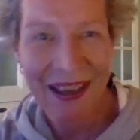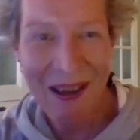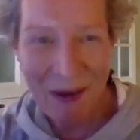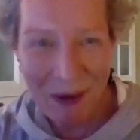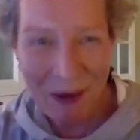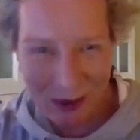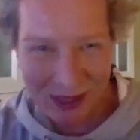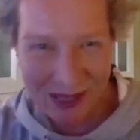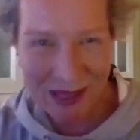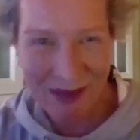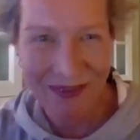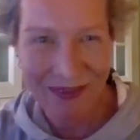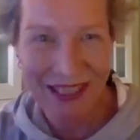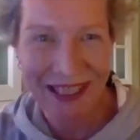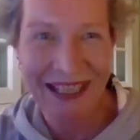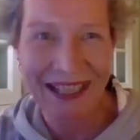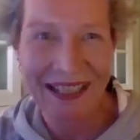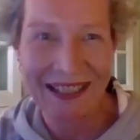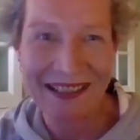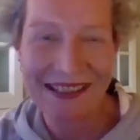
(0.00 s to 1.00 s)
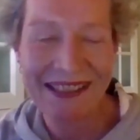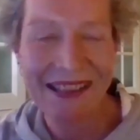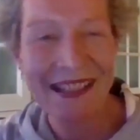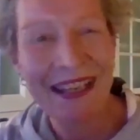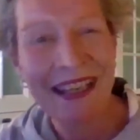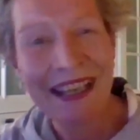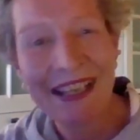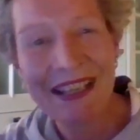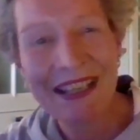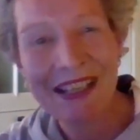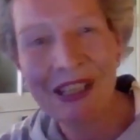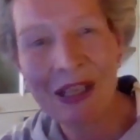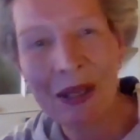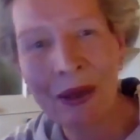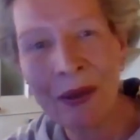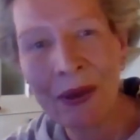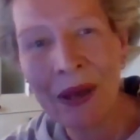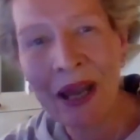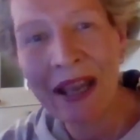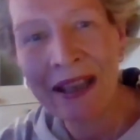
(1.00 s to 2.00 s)
or something else.
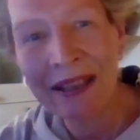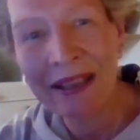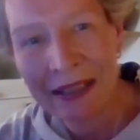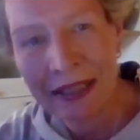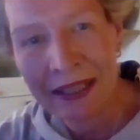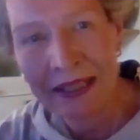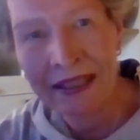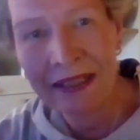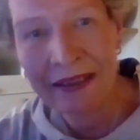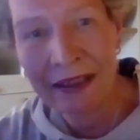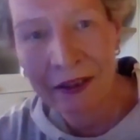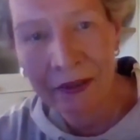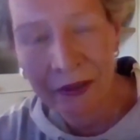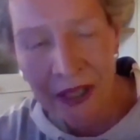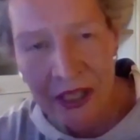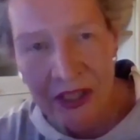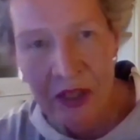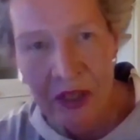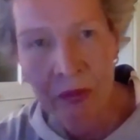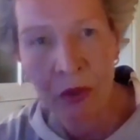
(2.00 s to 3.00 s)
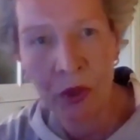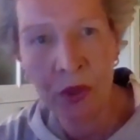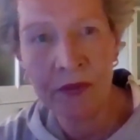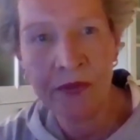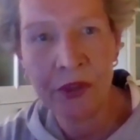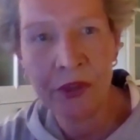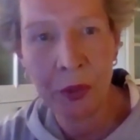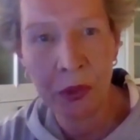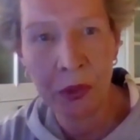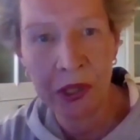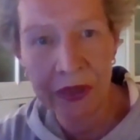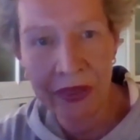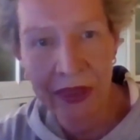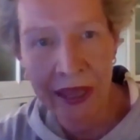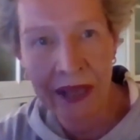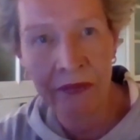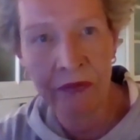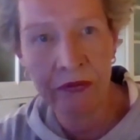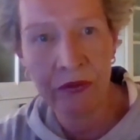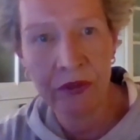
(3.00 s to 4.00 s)
So I think there is a move toward
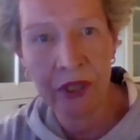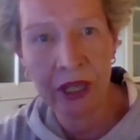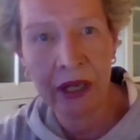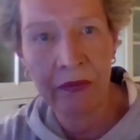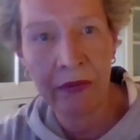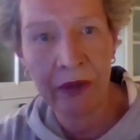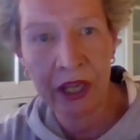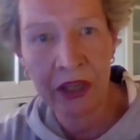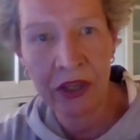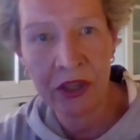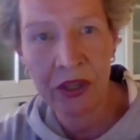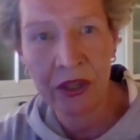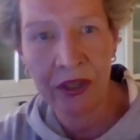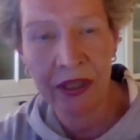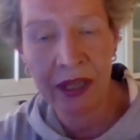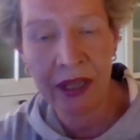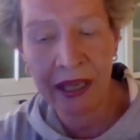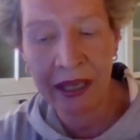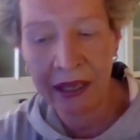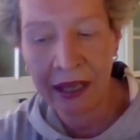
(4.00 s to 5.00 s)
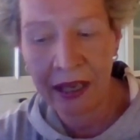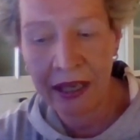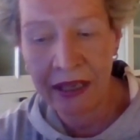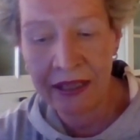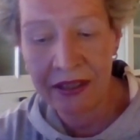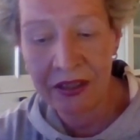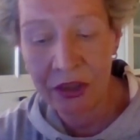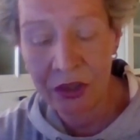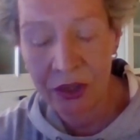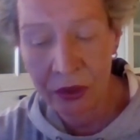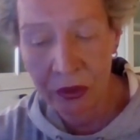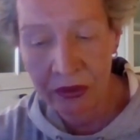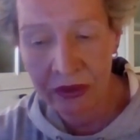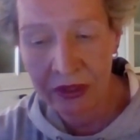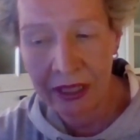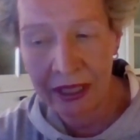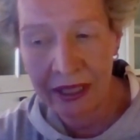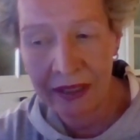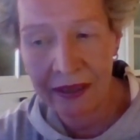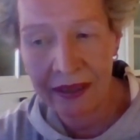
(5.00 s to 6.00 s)
that direction. And I do
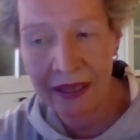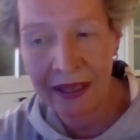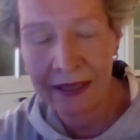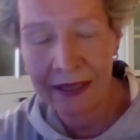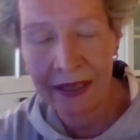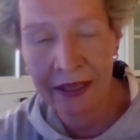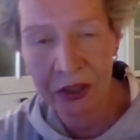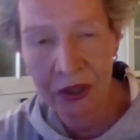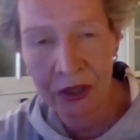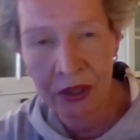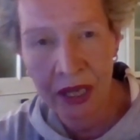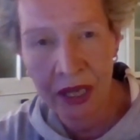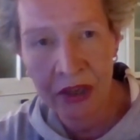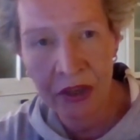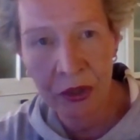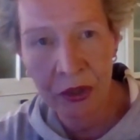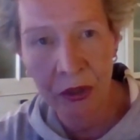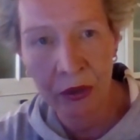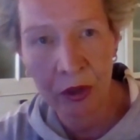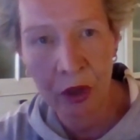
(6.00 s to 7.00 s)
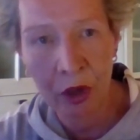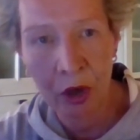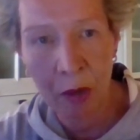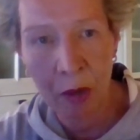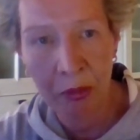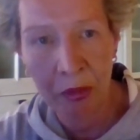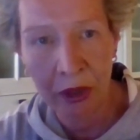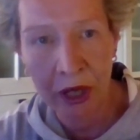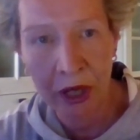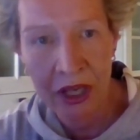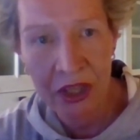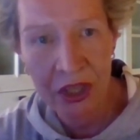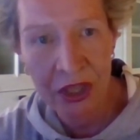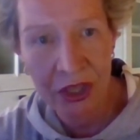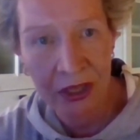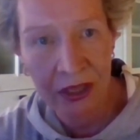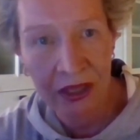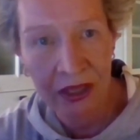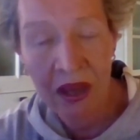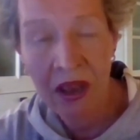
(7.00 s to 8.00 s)
think that international
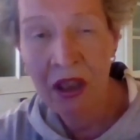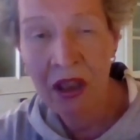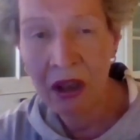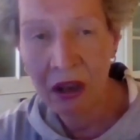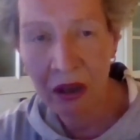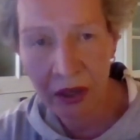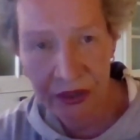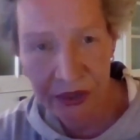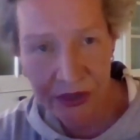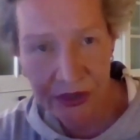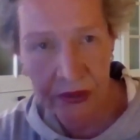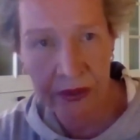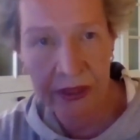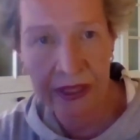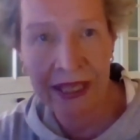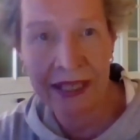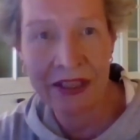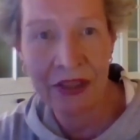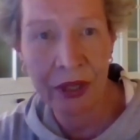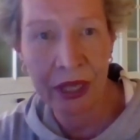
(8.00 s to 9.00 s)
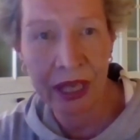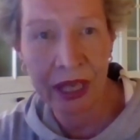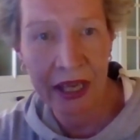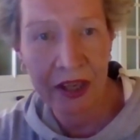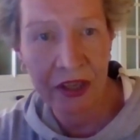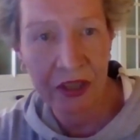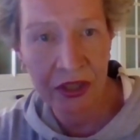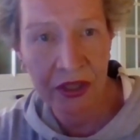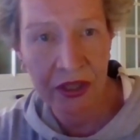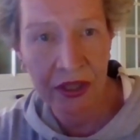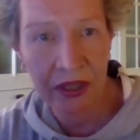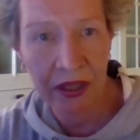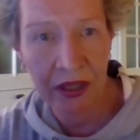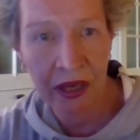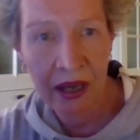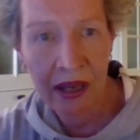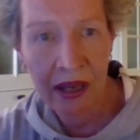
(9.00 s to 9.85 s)
cooperation also in education